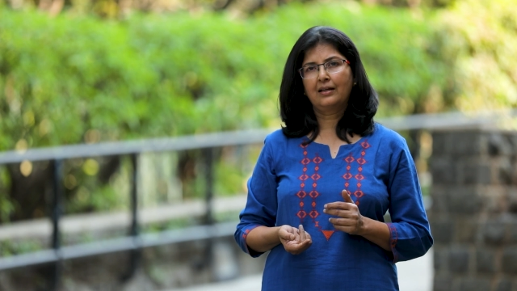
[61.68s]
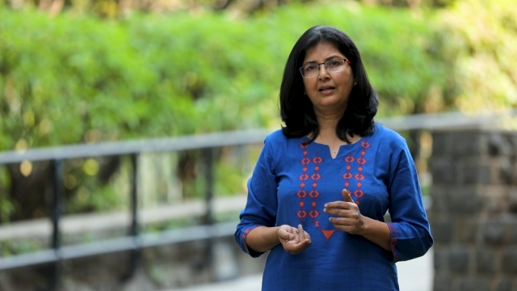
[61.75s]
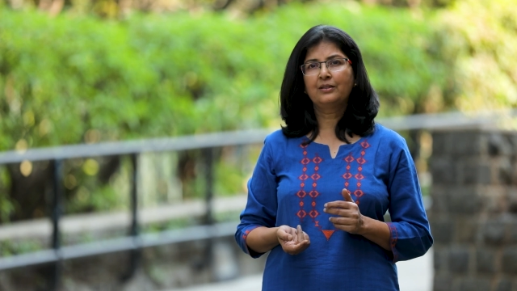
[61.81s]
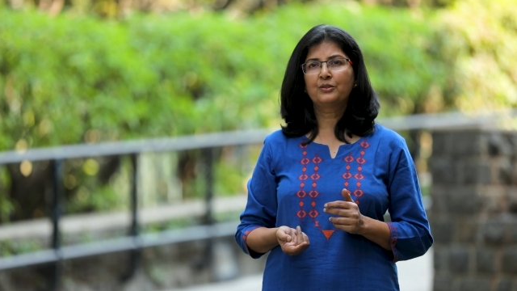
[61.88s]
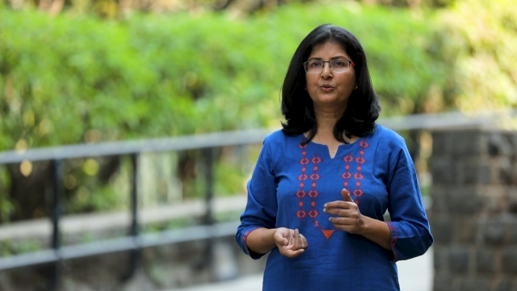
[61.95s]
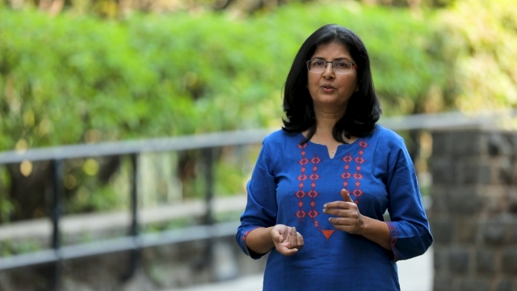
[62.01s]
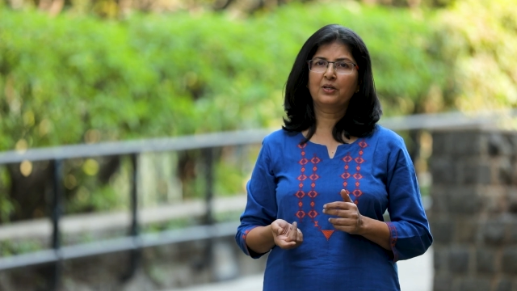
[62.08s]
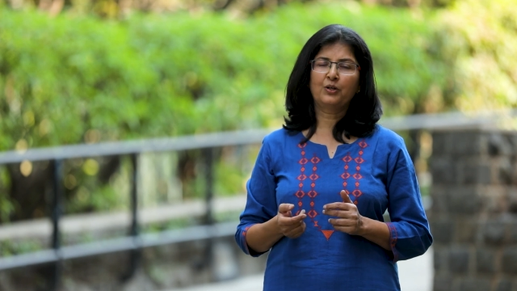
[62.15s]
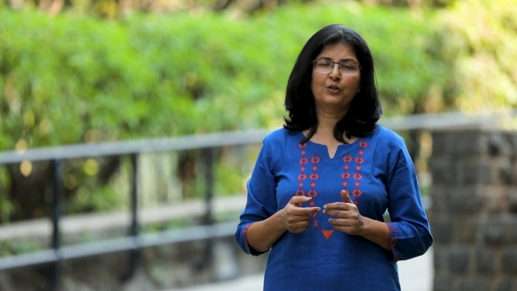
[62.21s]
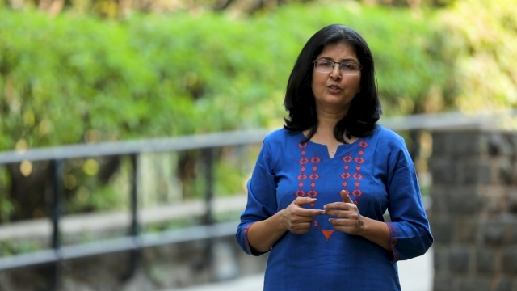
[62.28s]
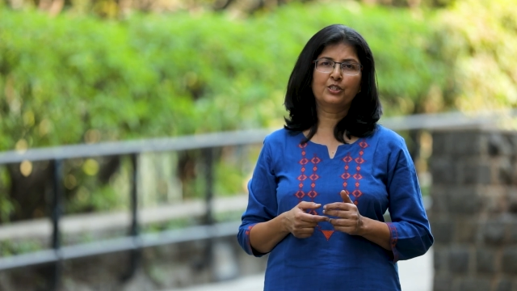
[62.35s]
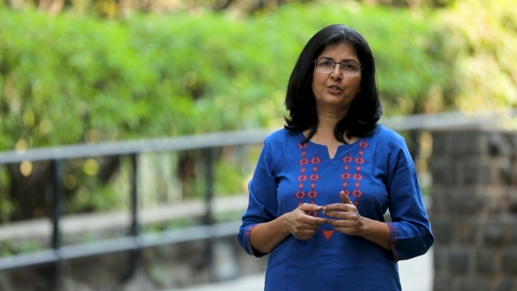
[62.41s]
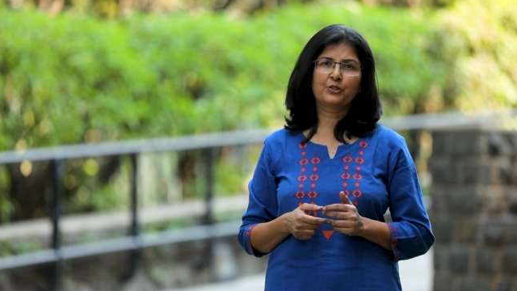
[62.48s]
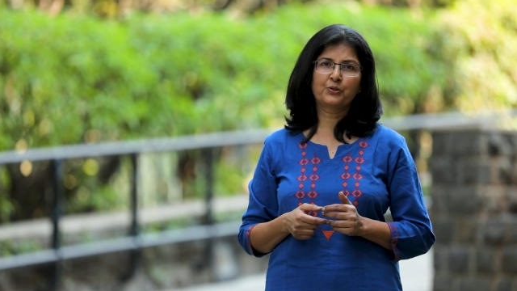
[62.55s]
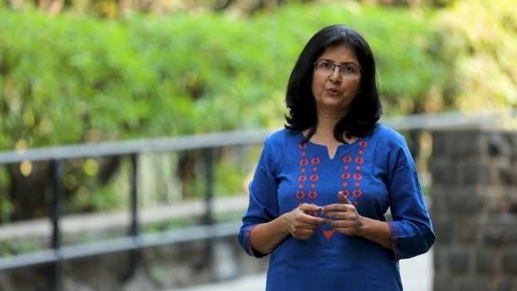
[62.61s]
into the
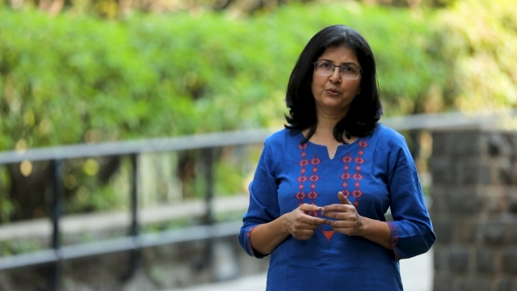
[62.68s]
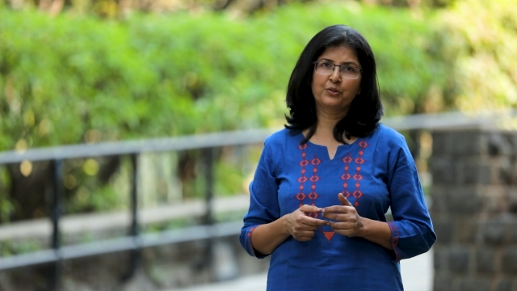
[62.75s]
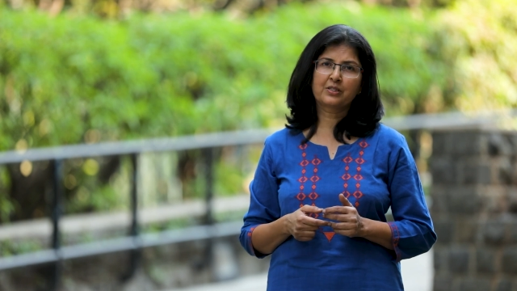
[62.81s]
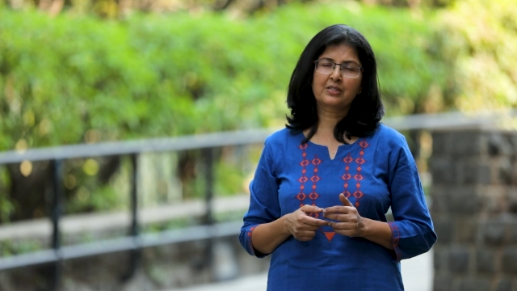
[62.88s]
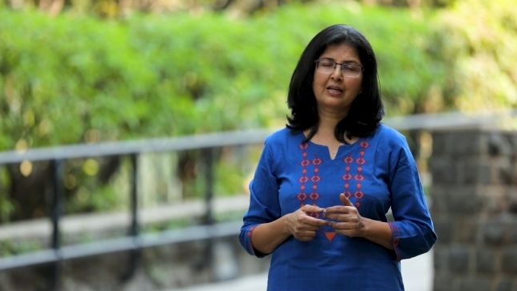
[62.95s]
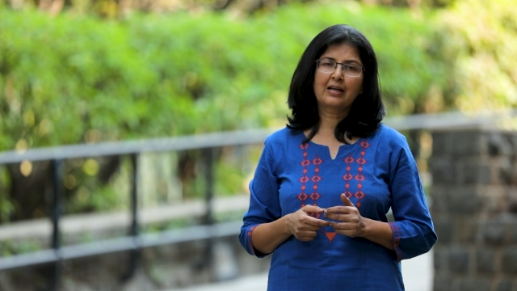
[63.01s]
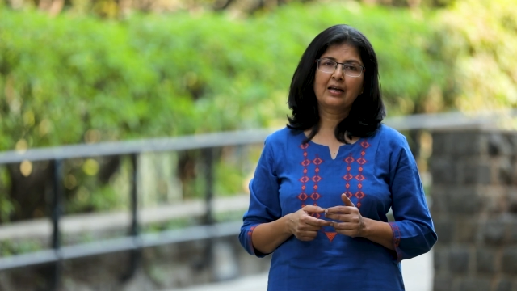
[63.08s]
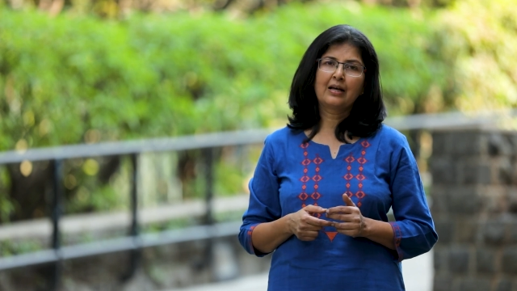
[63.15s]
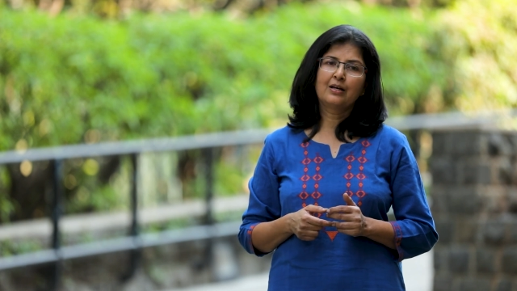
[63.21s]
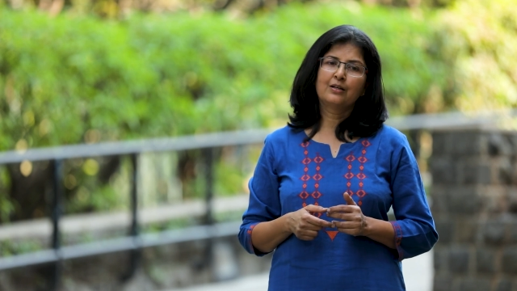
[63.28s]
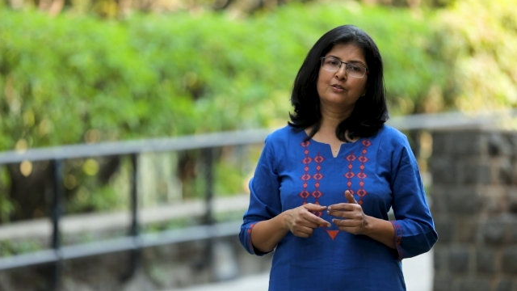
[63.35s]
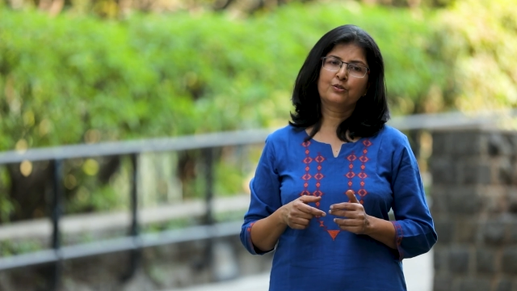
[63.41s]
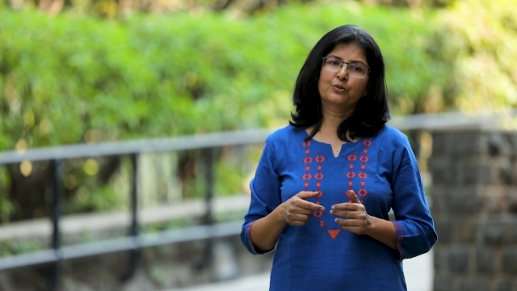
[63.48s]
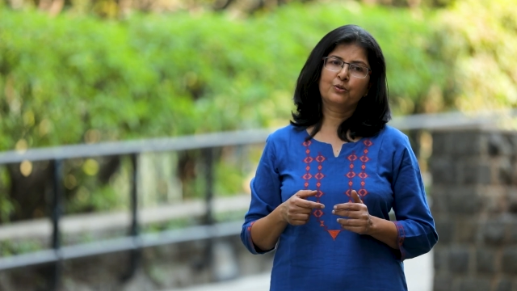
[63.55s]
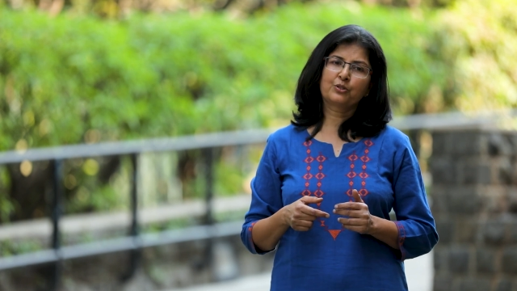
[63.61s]
logic rules
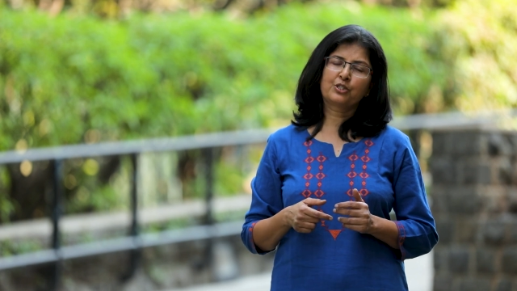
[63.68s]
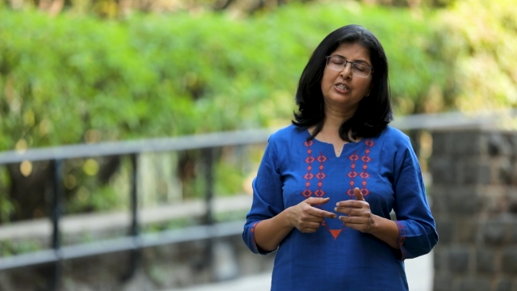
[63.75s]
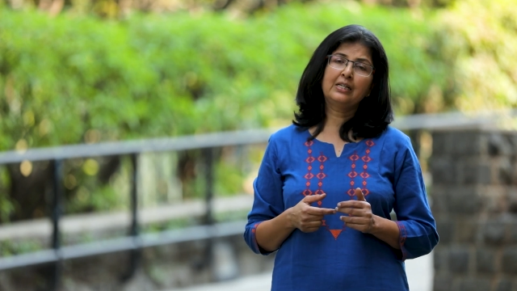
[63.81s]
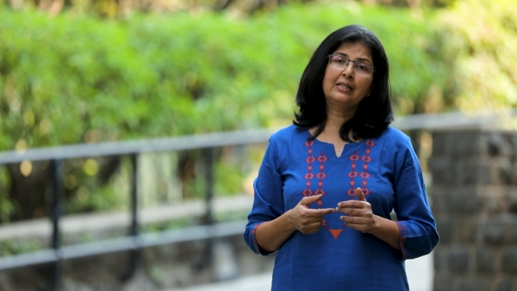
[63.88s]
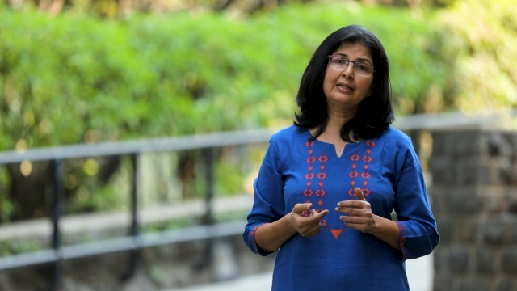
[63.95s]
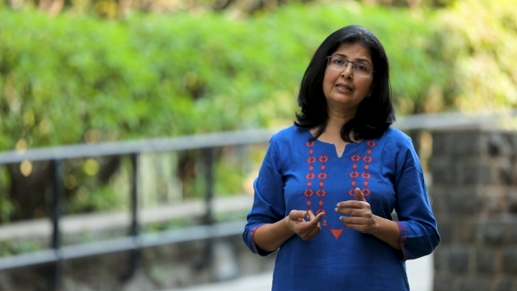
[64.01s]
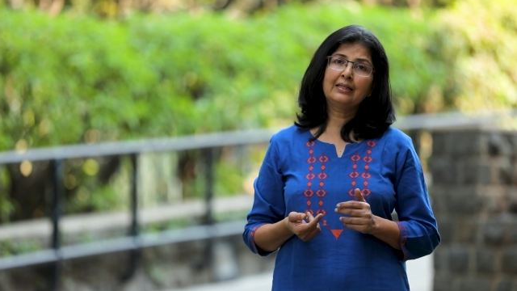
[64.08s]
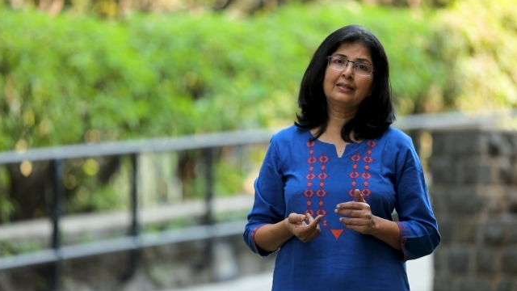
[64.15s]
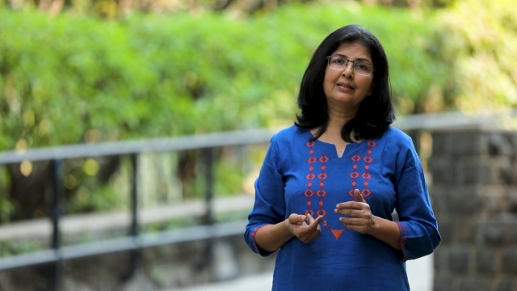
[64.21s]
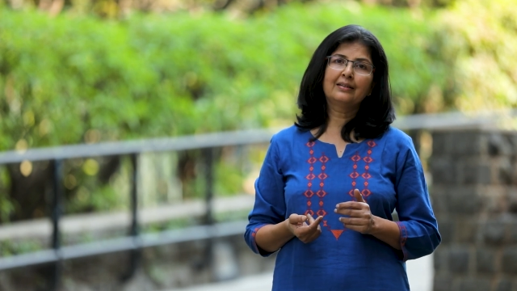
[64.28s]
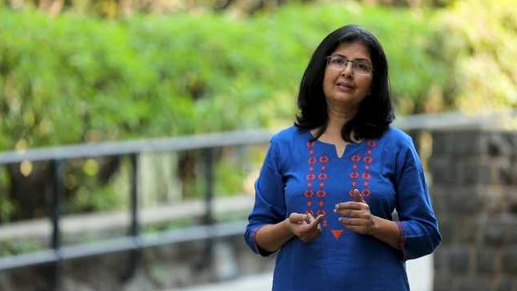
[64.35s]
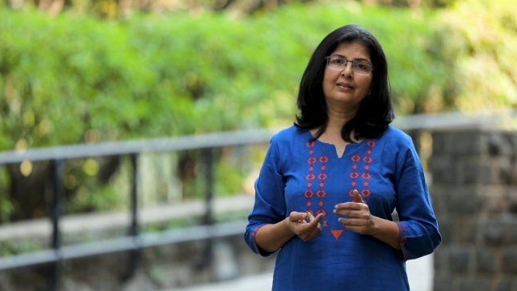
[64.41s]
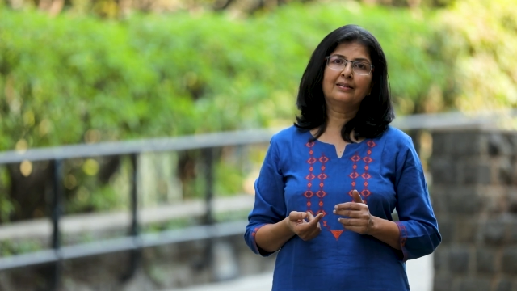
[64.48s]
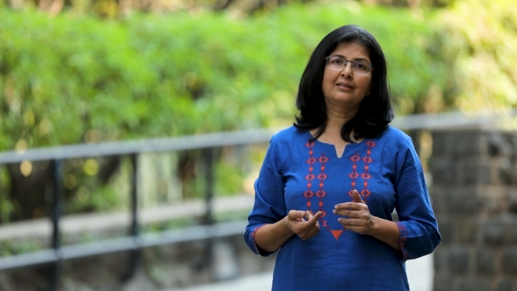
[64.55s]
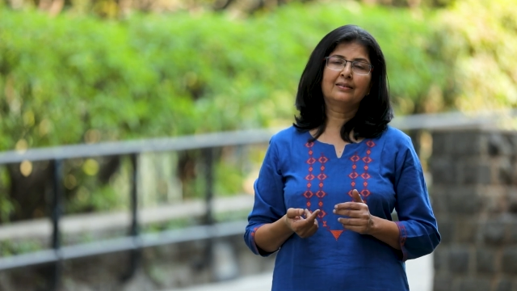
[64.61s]
so
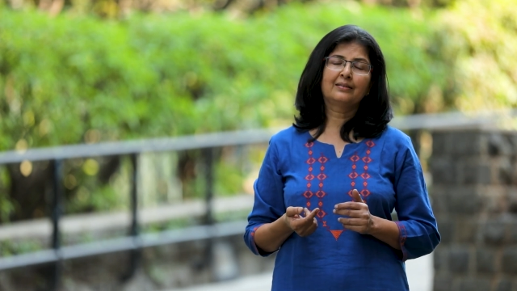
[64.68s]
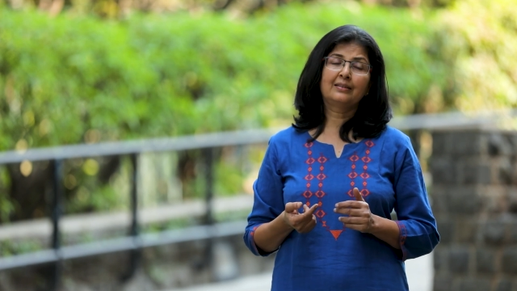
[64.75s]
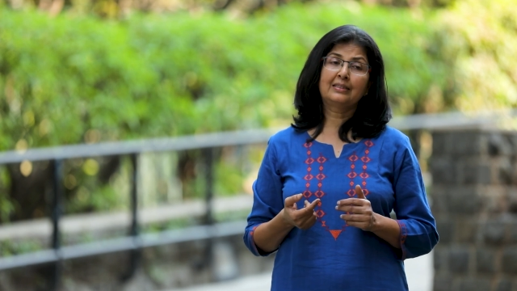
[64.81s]
shielding uh,